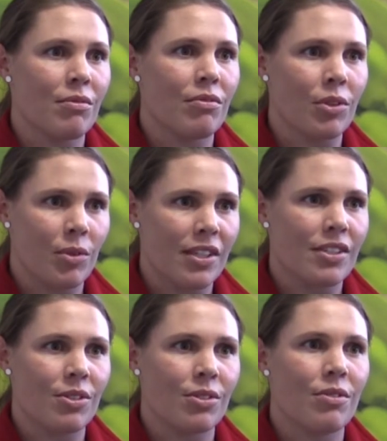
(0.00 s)

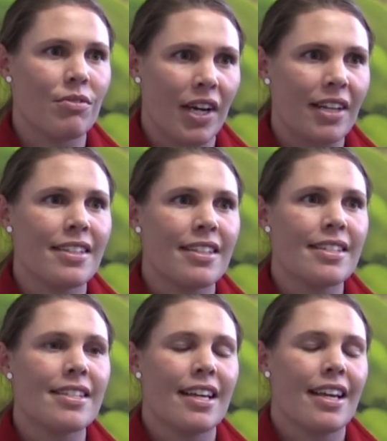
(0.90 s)
influential
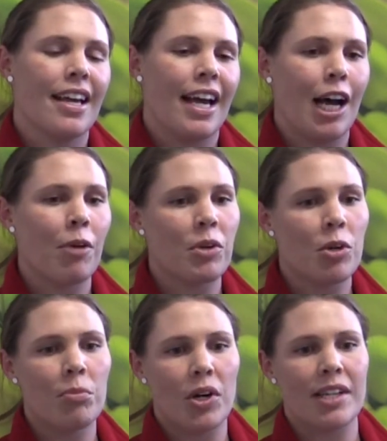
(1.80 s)
factors,
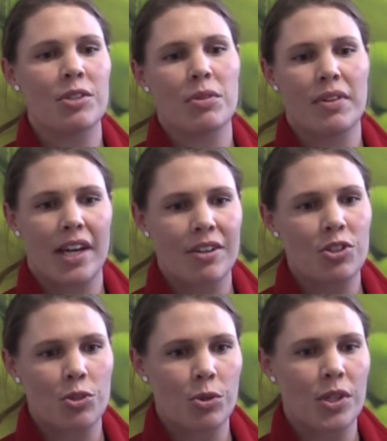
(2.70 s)
combined with that
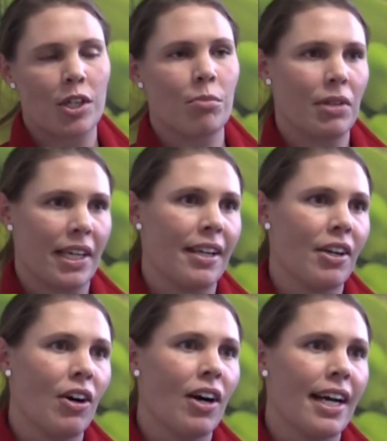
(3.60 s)
shorter plant
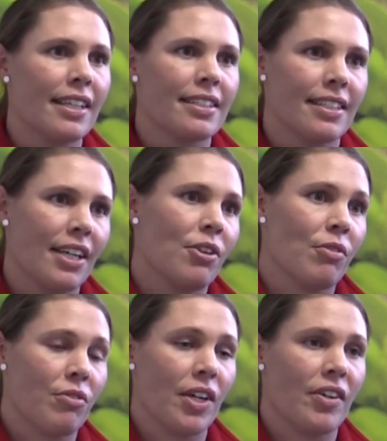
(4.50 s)
height and a
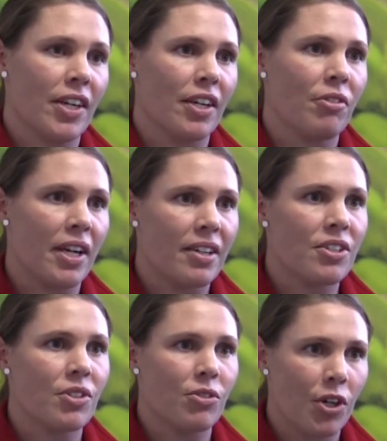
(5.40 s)
very
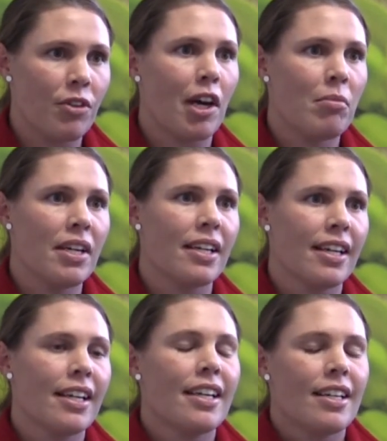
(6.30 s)
erect growth habit.
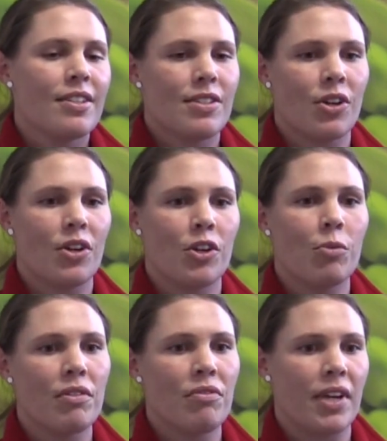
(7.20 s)
So
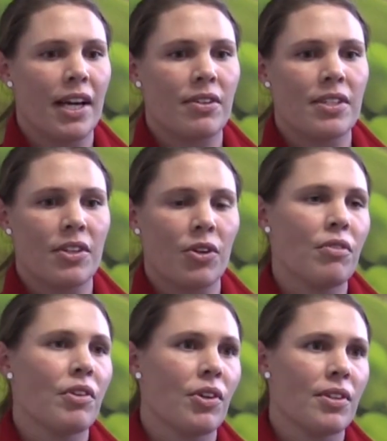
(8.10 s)
we've found that
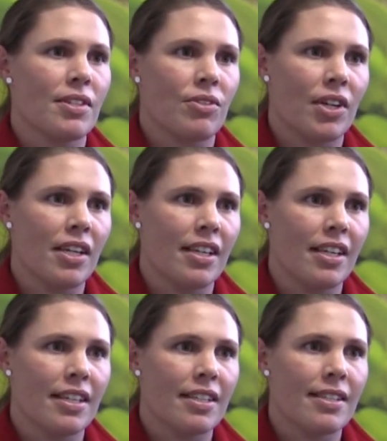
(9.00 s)
over those 3
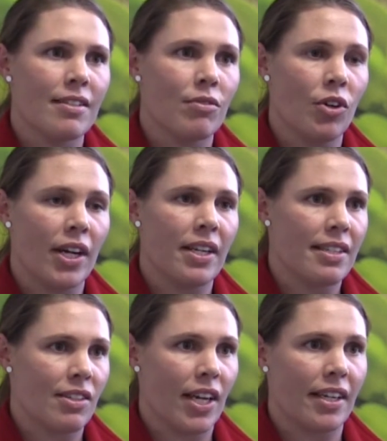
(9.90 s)
years,
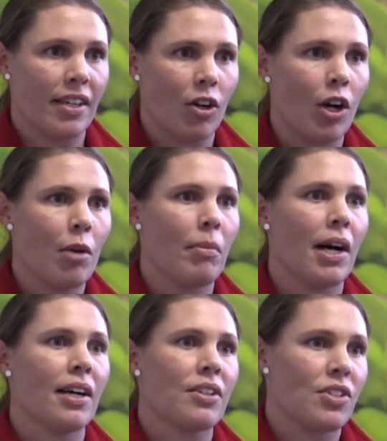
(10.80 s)
varieties like your
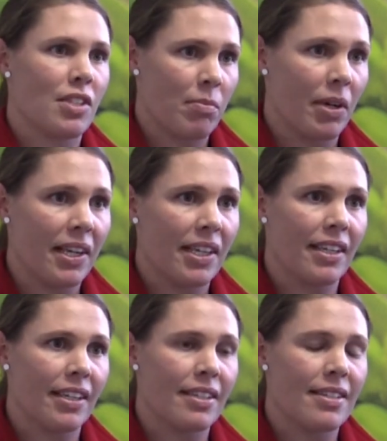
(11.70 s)
Highmarsh,
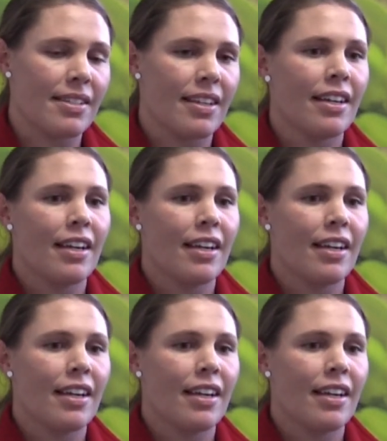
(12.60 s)
Spartacus,